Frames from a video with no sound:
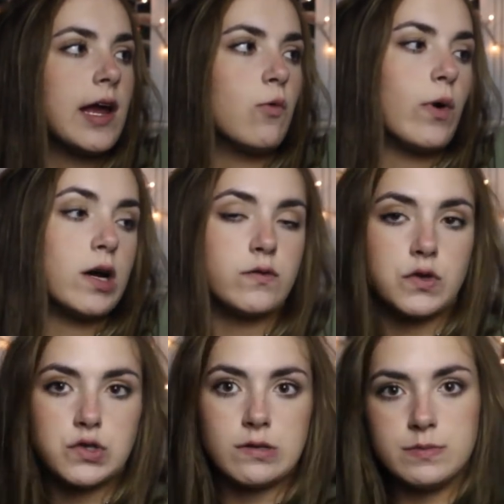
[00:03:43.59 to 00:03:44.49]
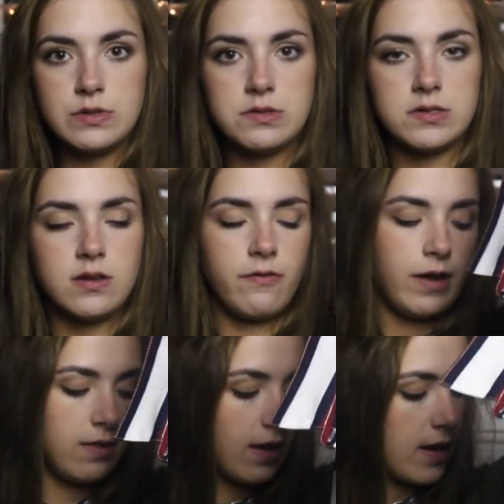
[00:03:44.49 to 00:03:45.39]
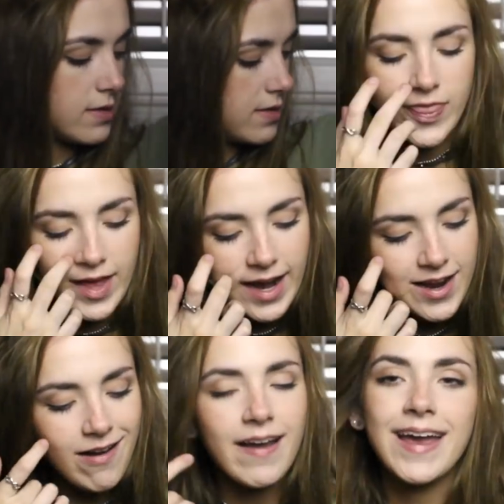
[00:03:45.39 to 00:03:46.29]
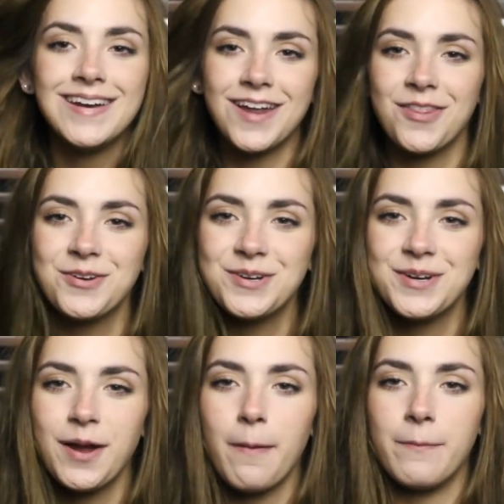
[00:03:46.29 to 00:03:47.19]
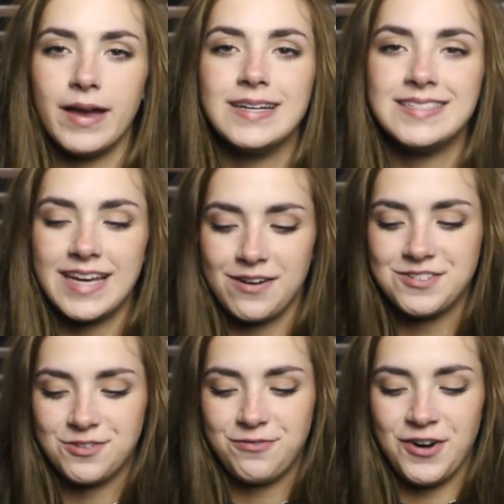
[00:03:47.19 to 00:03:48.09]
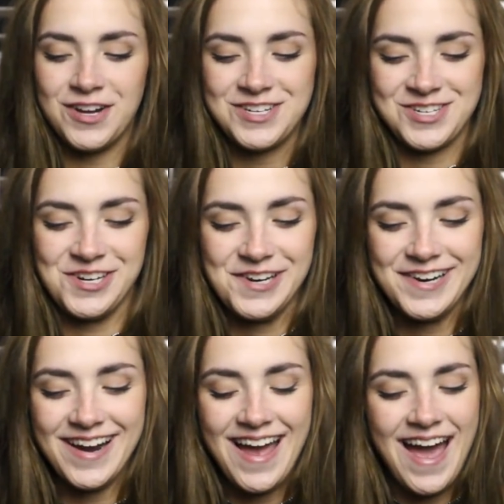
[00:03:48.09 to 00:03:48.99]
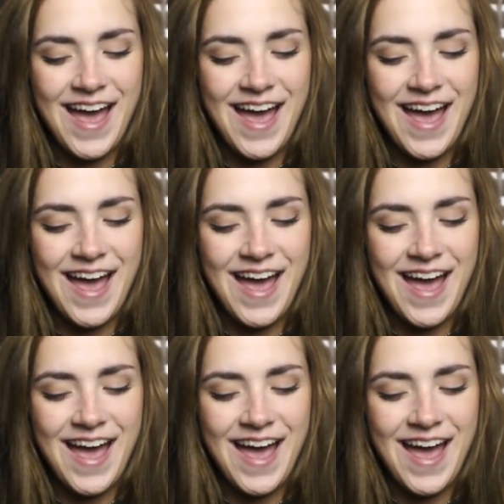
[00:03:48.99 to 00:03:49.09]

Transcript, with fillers: and wear over swimsuits and stuff like that. Then I got another button-down chiffon shirt.